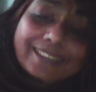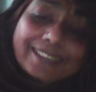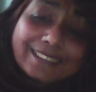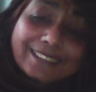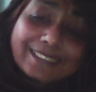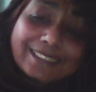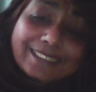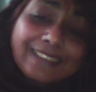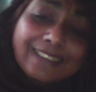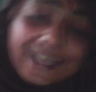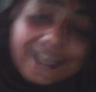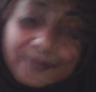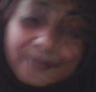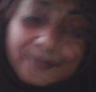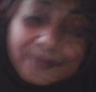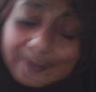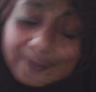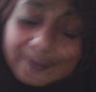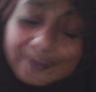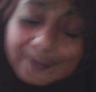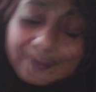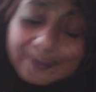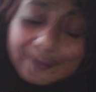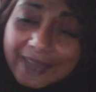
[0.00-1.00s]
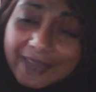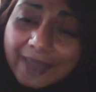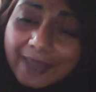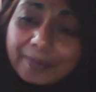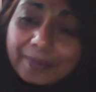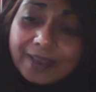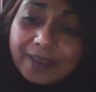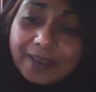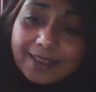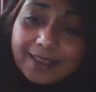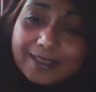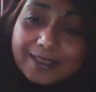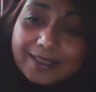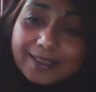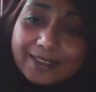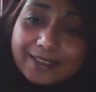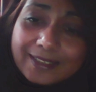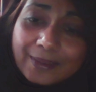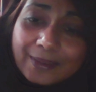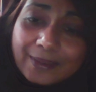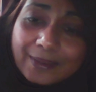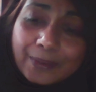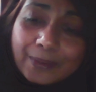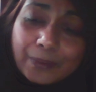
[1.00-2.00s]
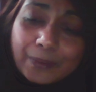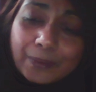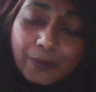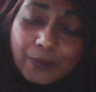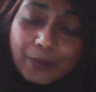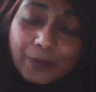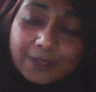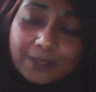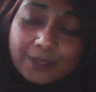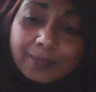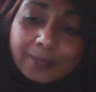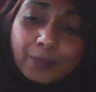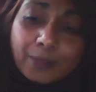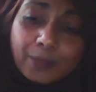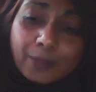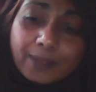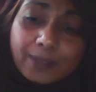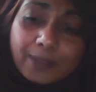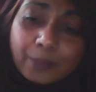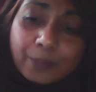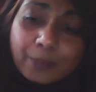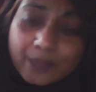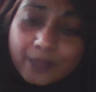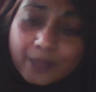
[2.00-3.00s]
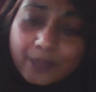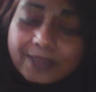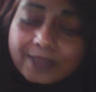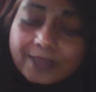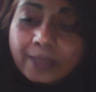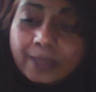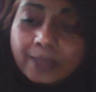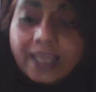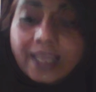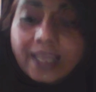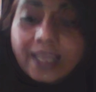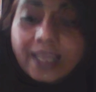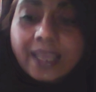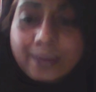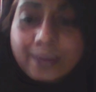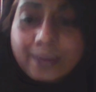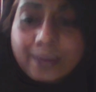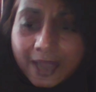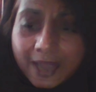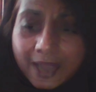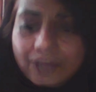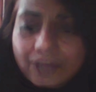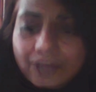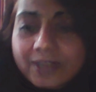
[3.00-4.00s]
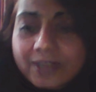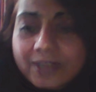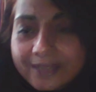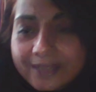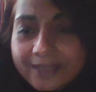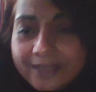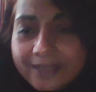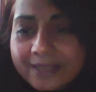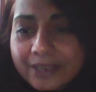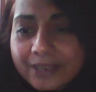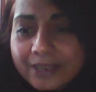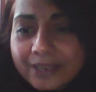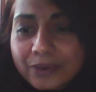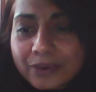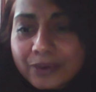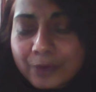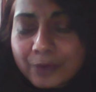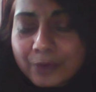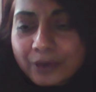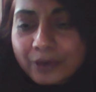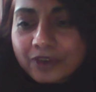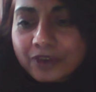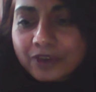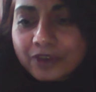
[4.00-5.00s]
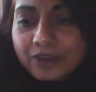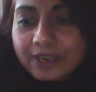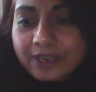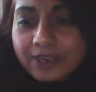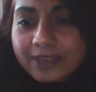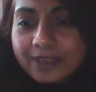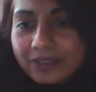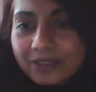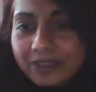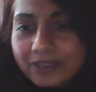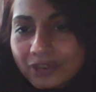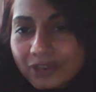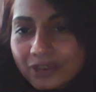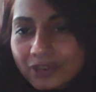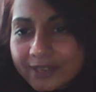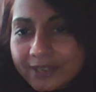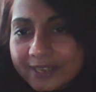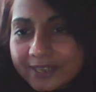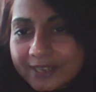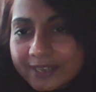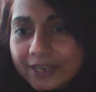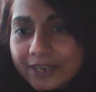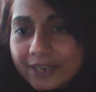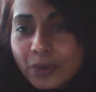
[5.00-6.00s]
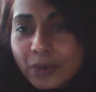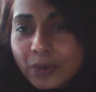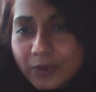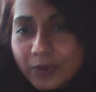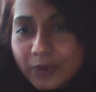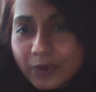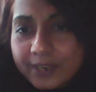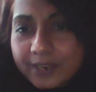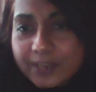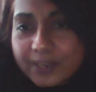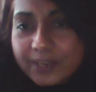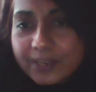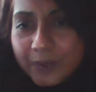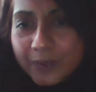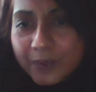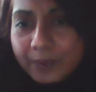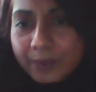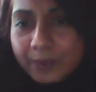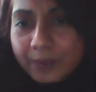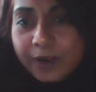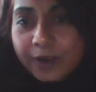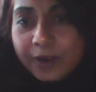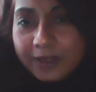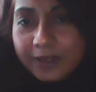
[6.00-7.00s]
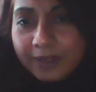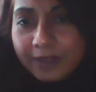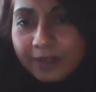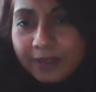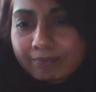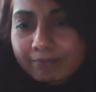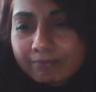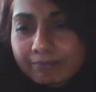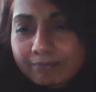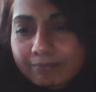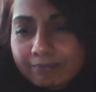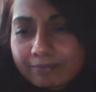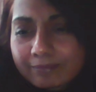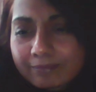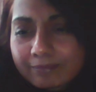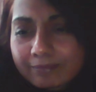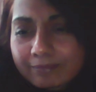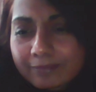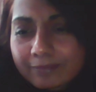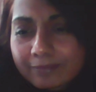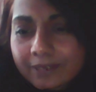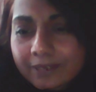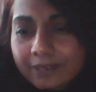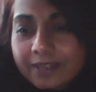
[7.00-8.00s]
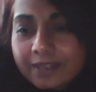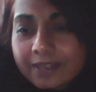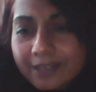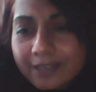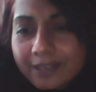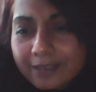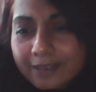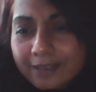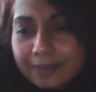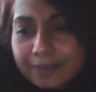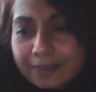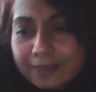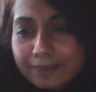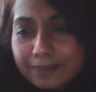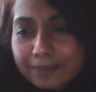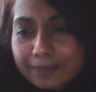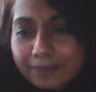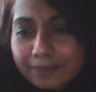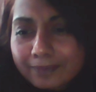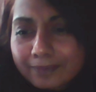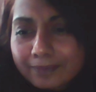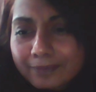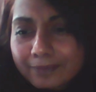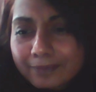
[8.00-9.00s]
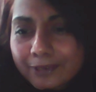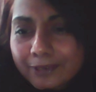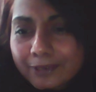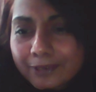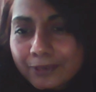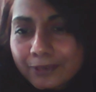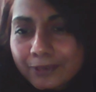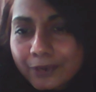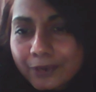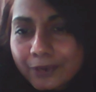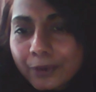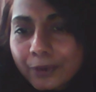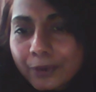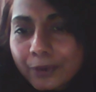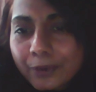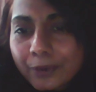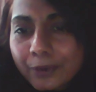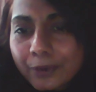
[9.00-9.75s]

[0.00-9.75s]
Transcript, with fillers: that's what's been happening. So what, what, what they imagine is consensual monitoring is just coerced one party consent right. to record it.